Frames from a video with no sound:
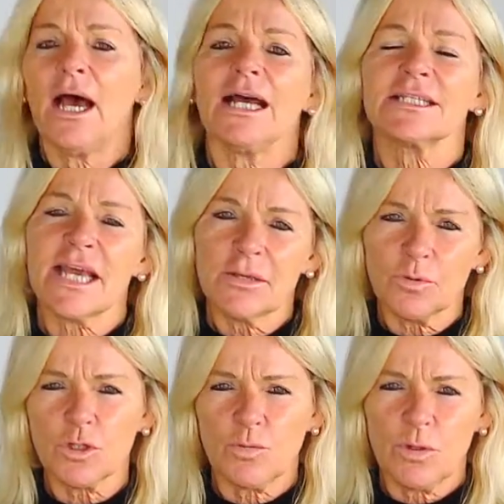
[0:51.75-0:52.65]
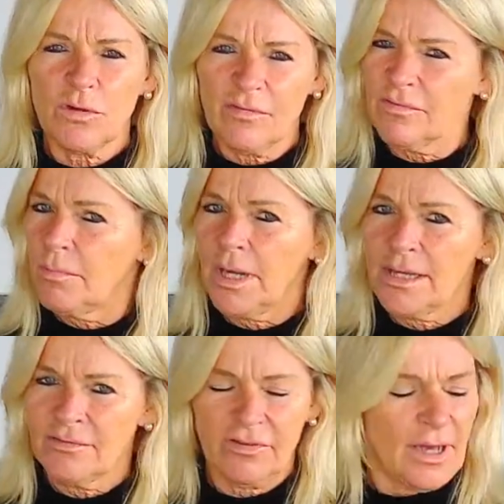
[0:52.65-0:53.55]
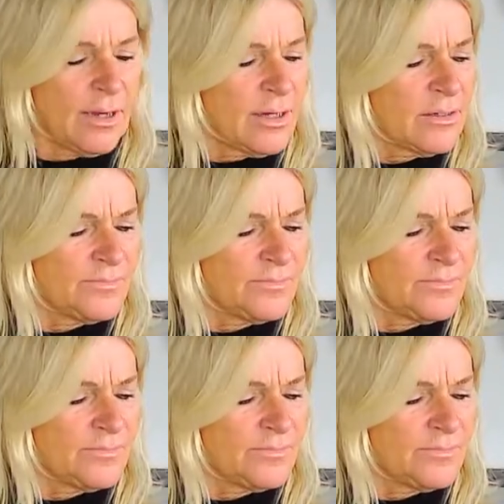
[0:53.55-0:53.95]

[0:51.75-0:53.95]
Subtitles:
a tablespoon of plain flour,